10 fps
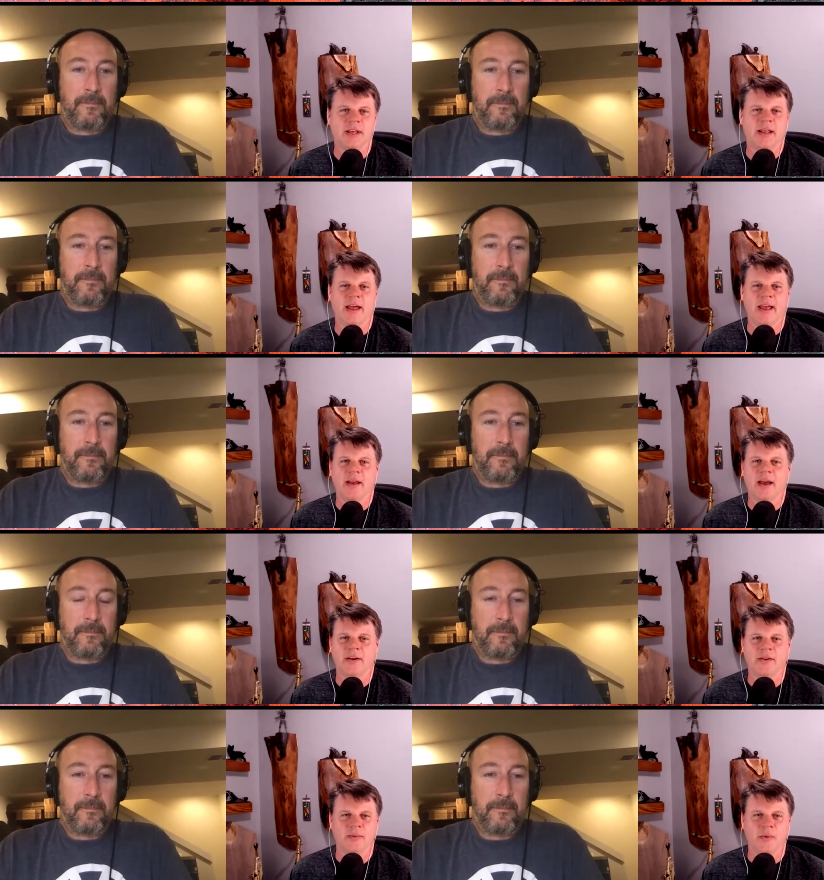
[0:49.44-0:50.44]
Speaker 1: they like,
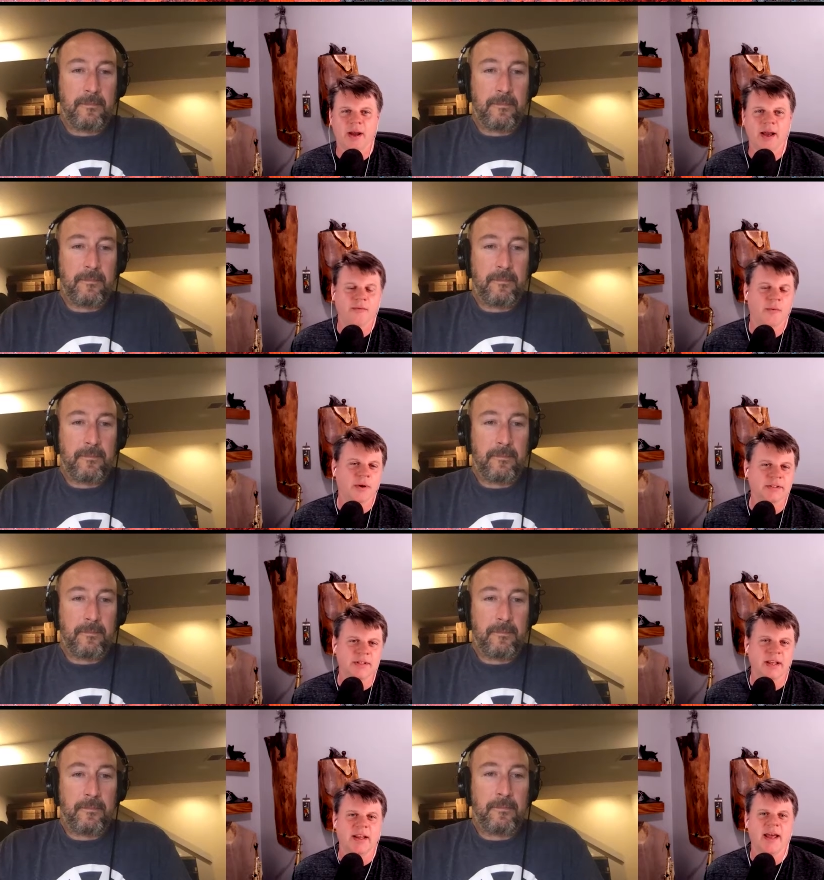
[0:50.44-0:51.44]
uh, what kind of
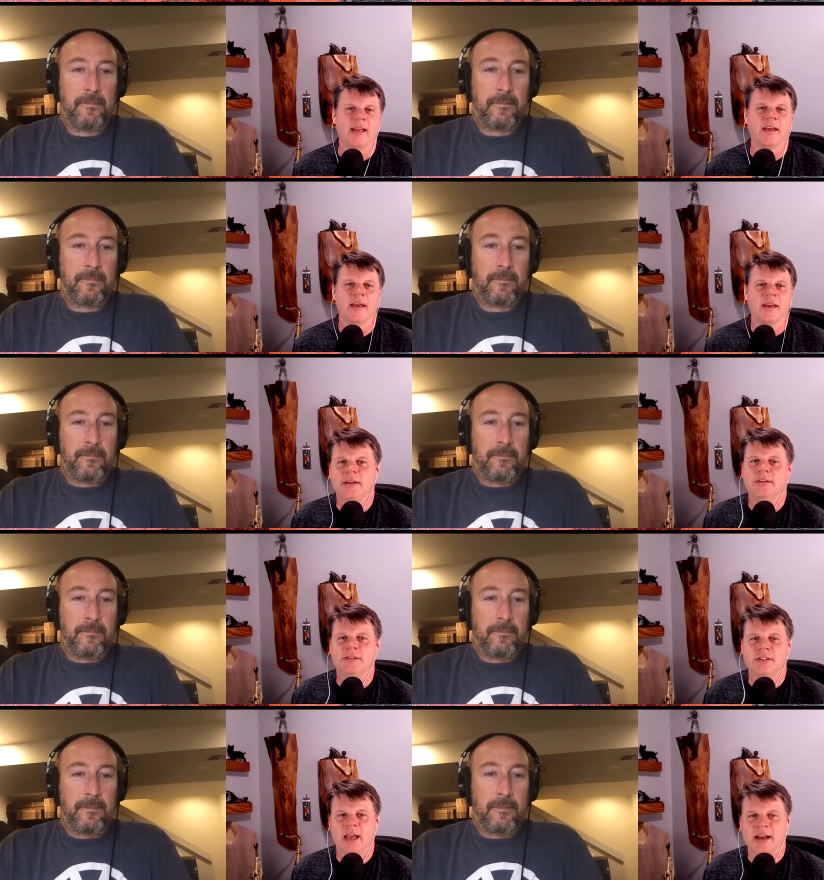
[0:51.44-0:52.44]
woods they like,
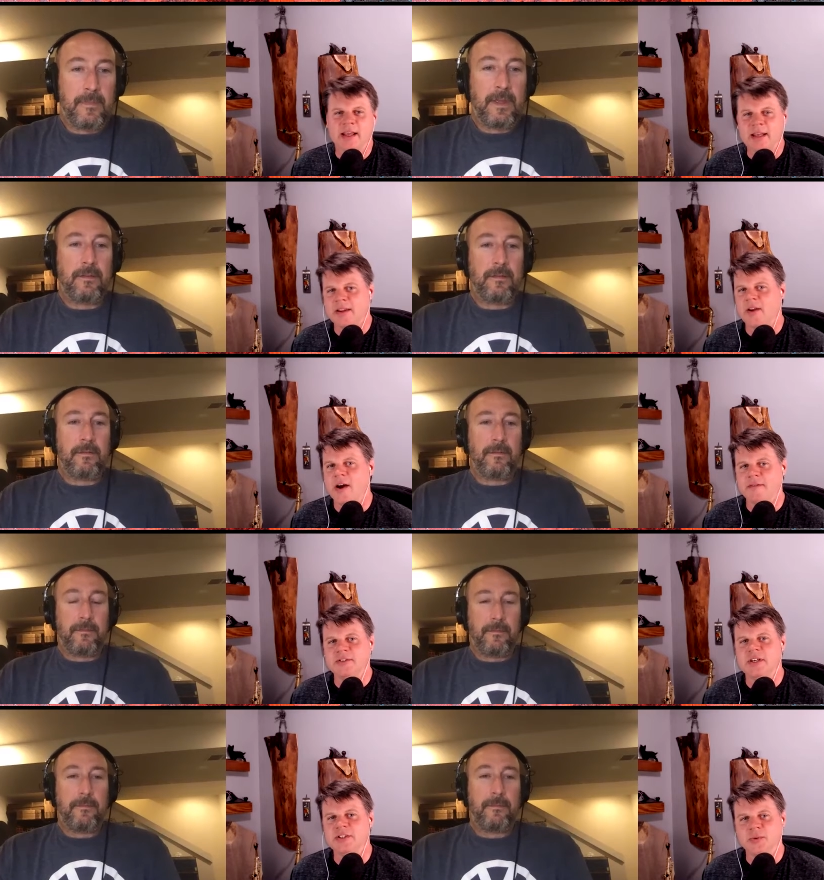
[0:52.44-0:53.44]
just to kind of get the
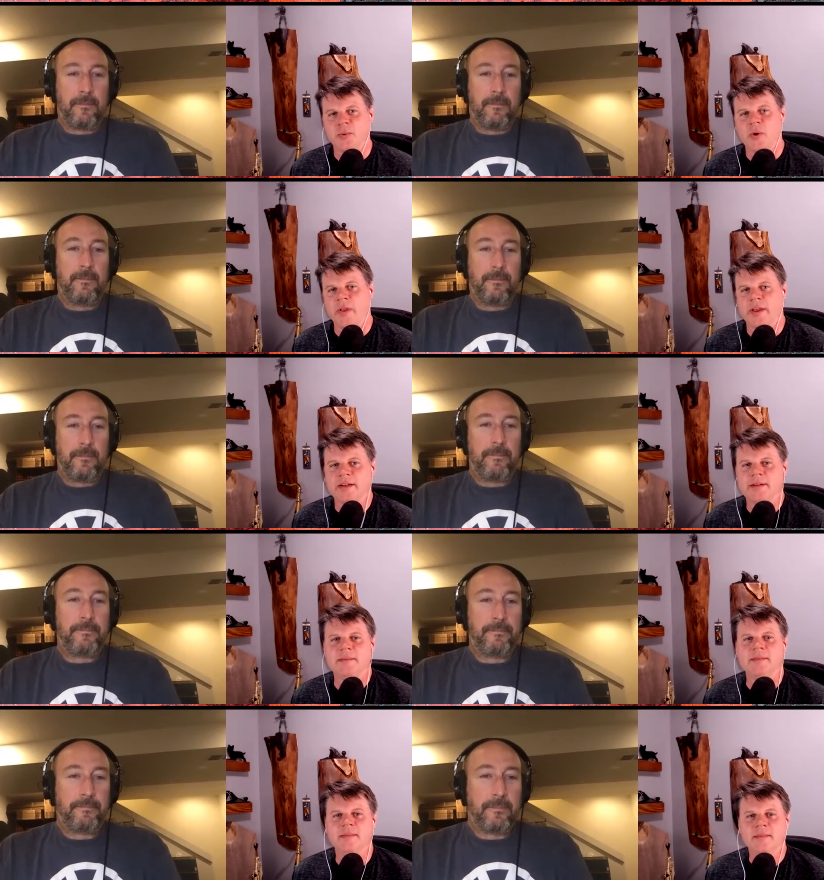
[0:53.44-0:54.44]
conversation rolling.
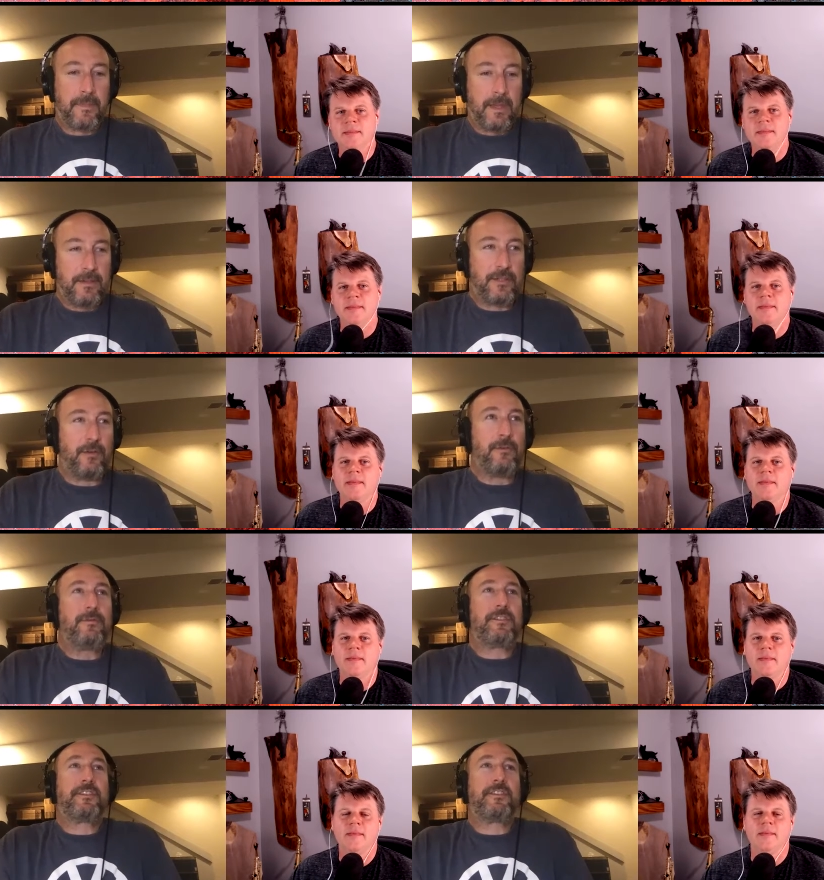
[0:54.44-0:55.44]
So
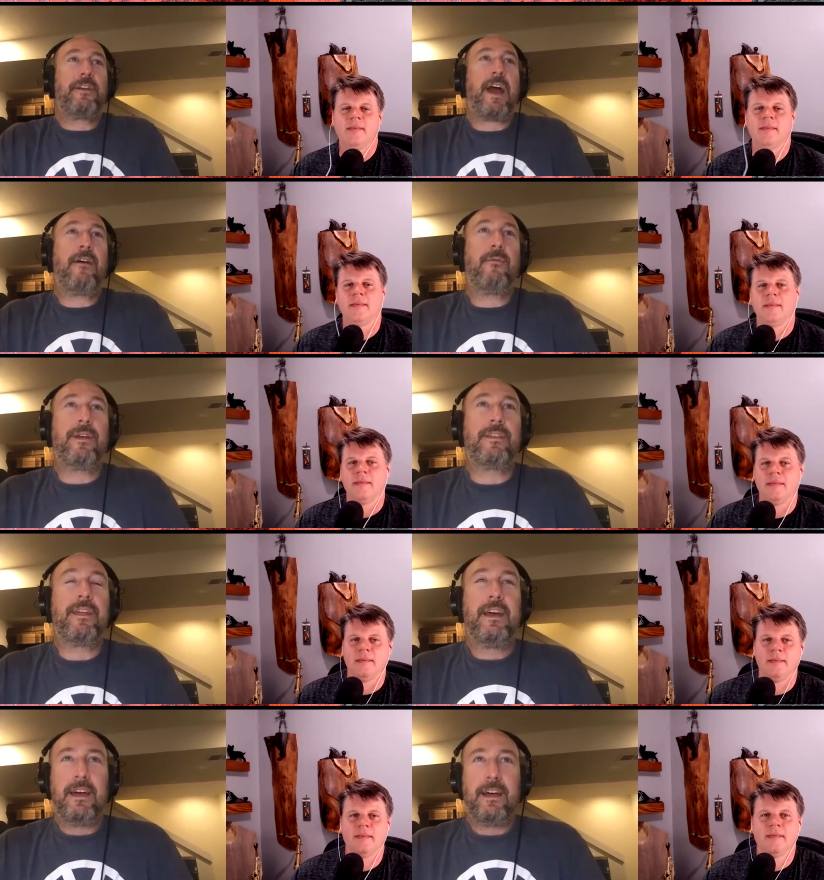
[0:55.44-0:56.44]
Speaker 2: start out with
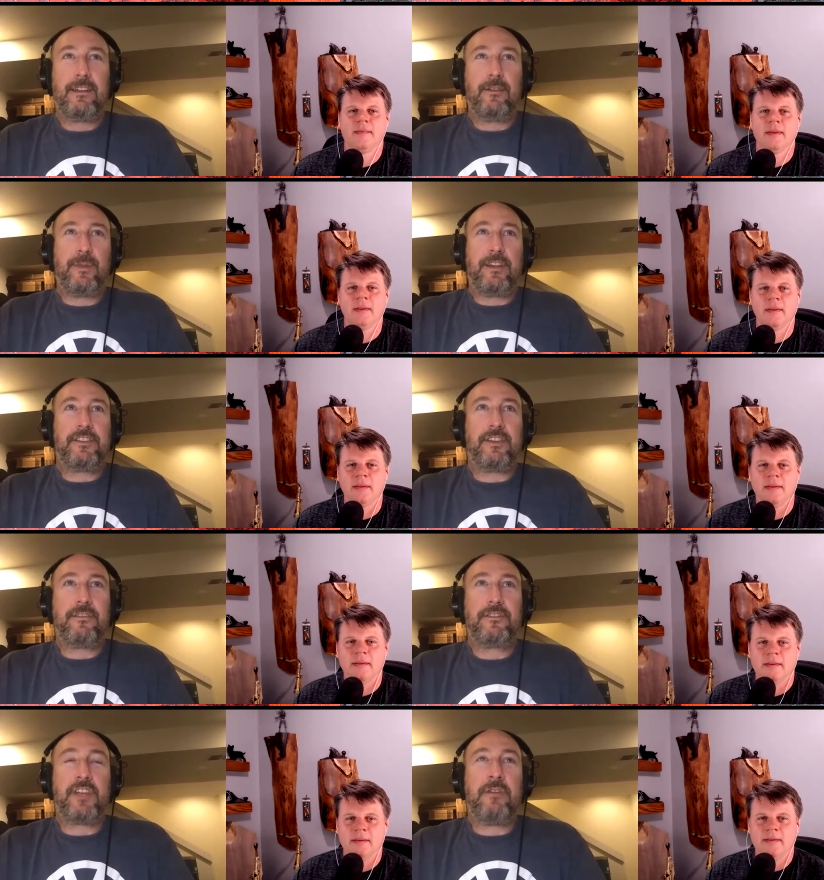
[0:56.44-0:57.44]
a little bit of g-
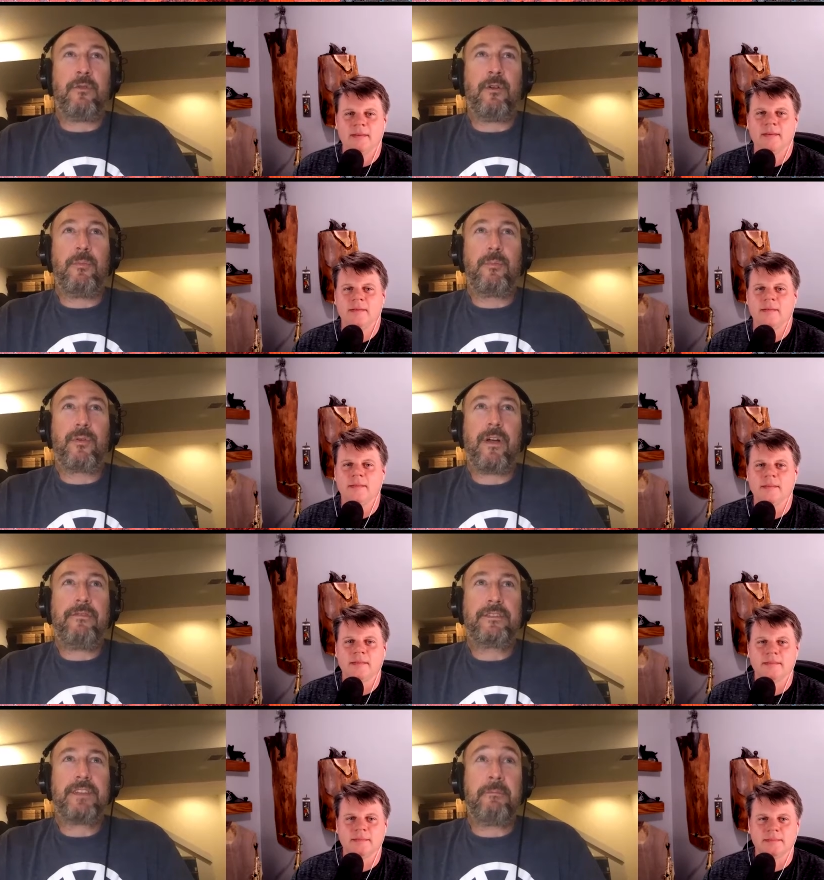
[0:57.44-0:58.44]
general
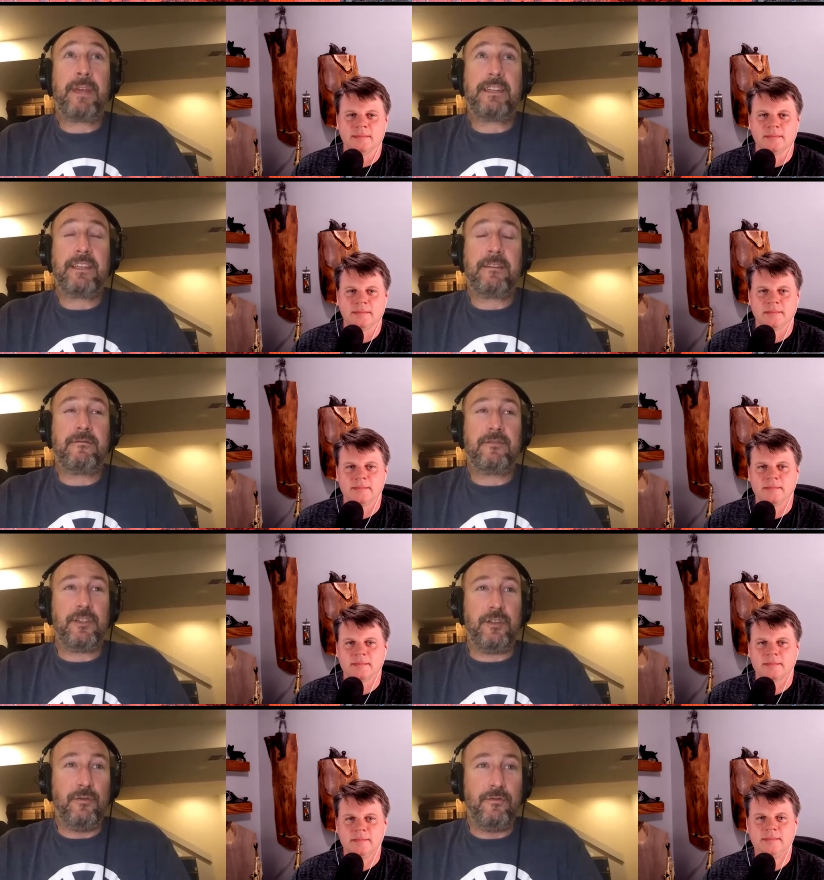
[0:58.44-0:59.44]
preference. I'm guessing, do
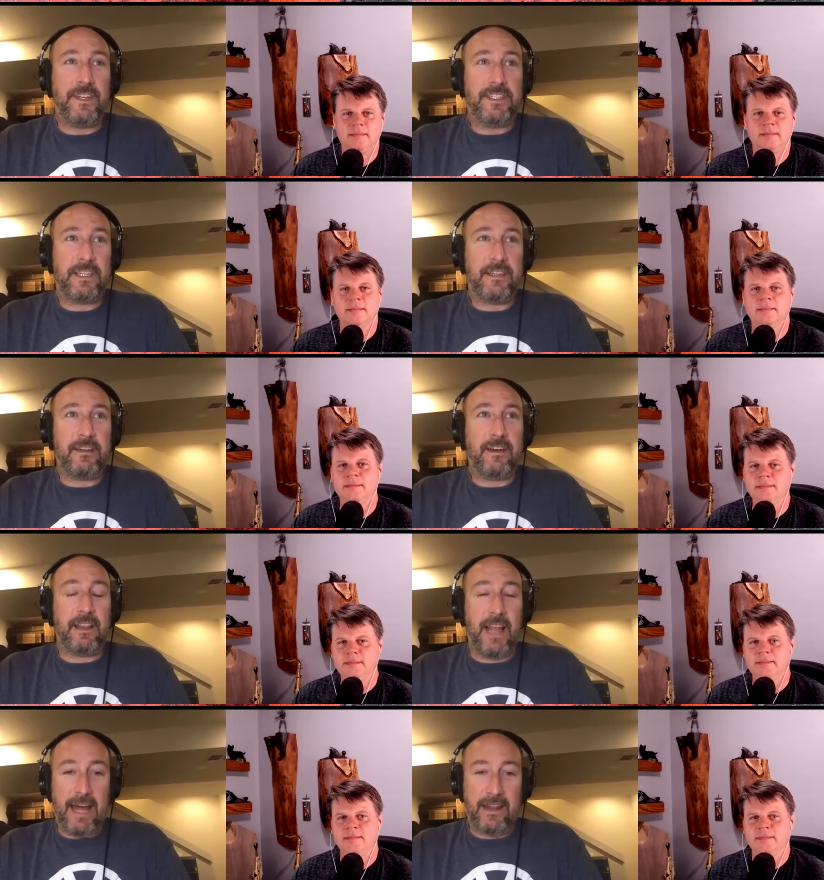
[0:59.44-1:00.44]
you visit a
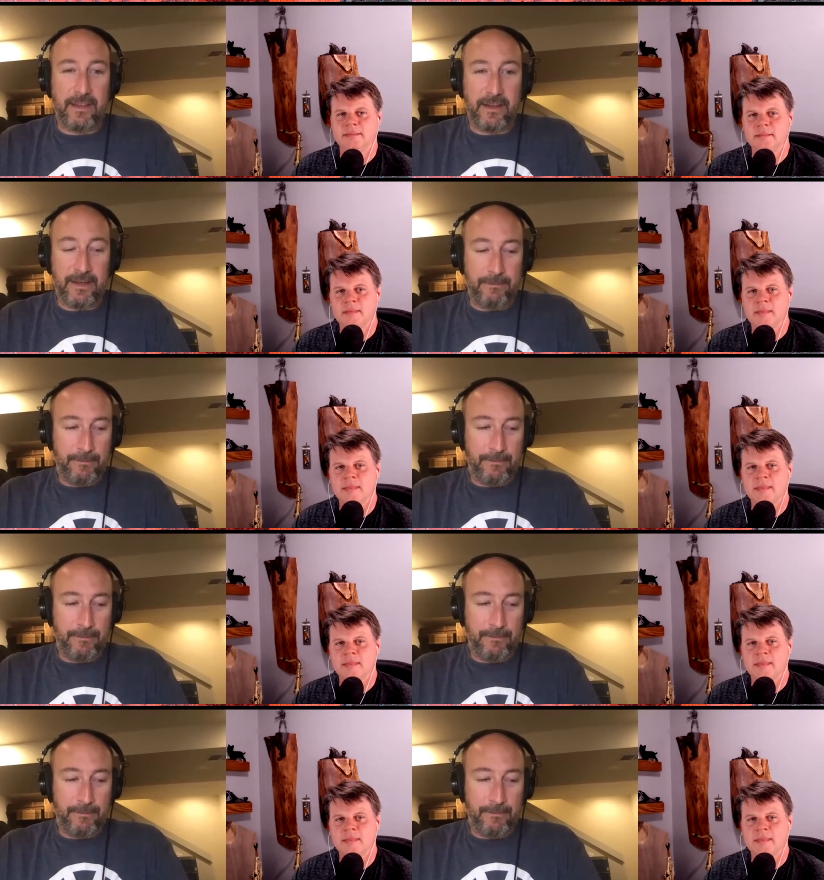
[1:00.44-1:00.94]
lot of the,